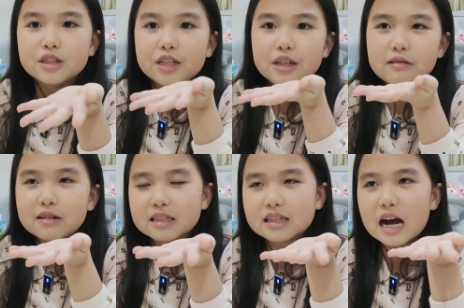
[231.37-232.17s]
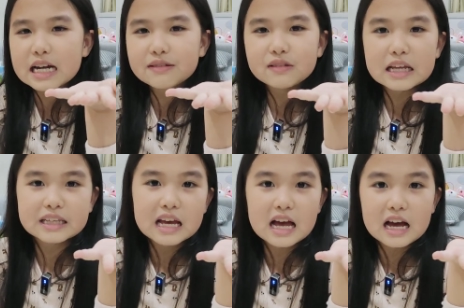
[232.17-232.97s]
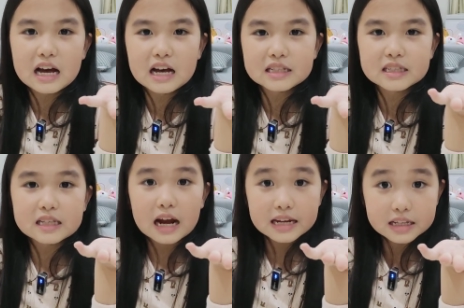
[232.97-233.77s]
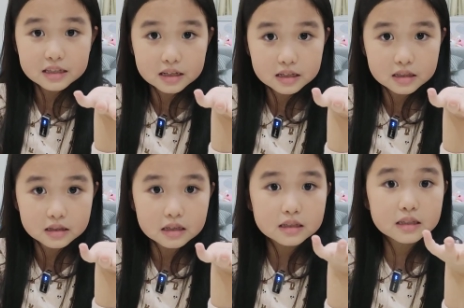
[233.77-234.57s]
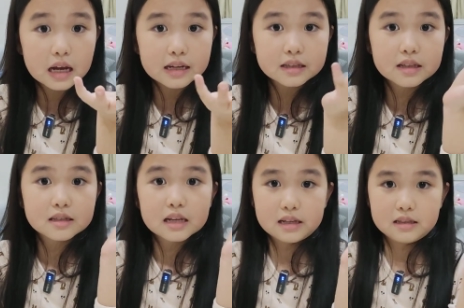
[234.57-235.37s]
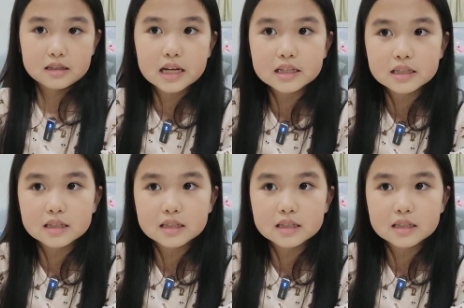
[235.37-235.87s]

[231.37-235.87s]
She was kind of like a scientist insect,